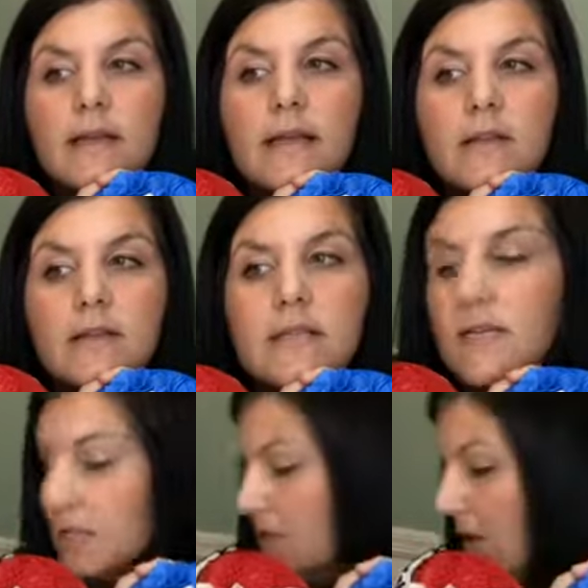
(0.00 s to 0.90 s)
like it looks
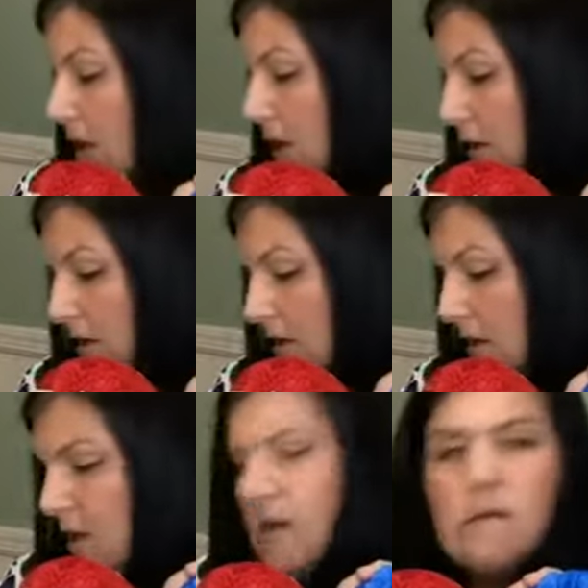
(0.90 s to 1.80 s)
like a star.
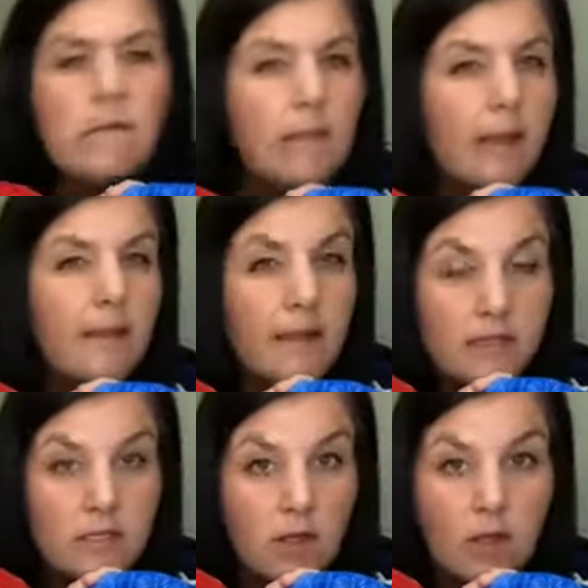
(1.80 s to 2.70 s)
I think
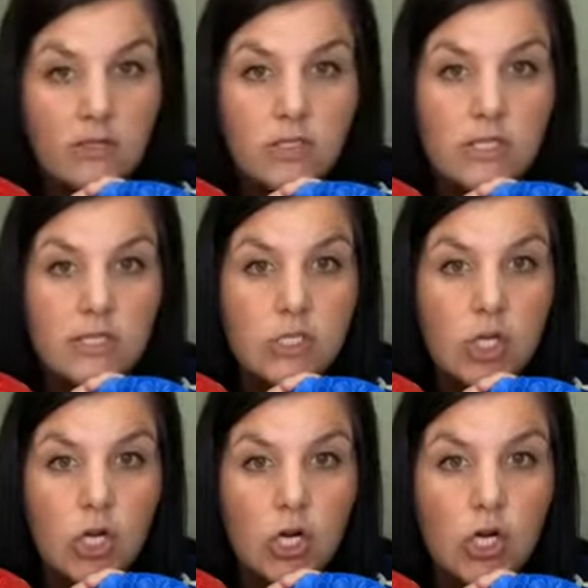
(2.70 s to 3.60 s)
it's called just
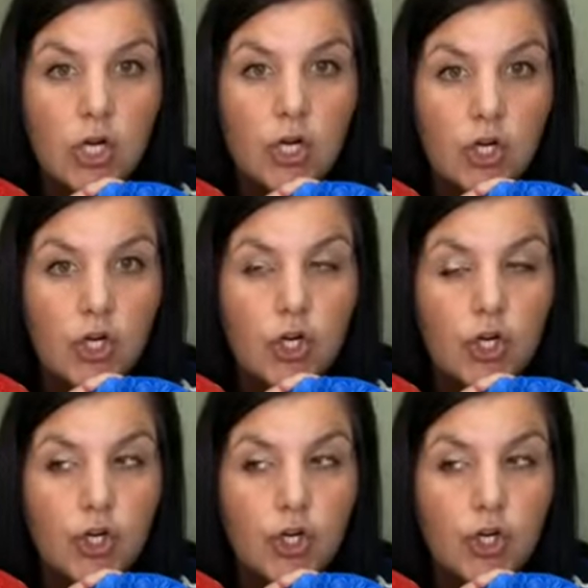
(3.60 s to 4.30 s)
star.